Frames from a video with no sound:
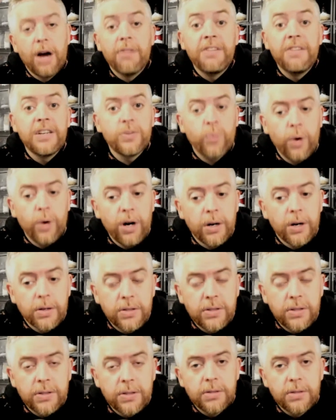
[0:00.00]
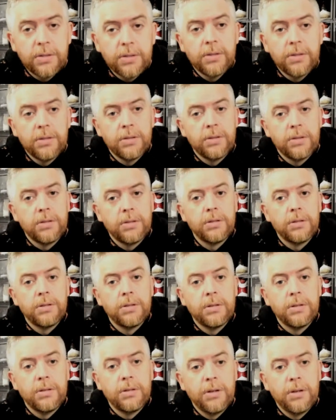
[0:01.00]
of his words.
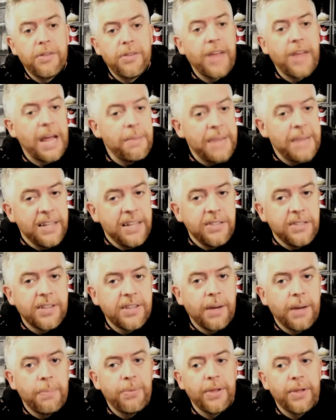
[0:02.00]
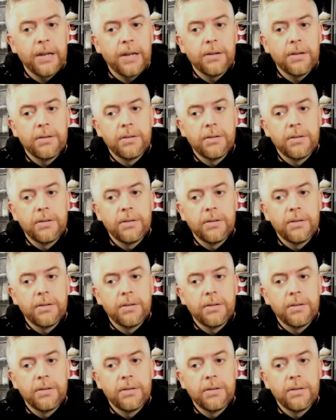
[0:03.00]
They mean something.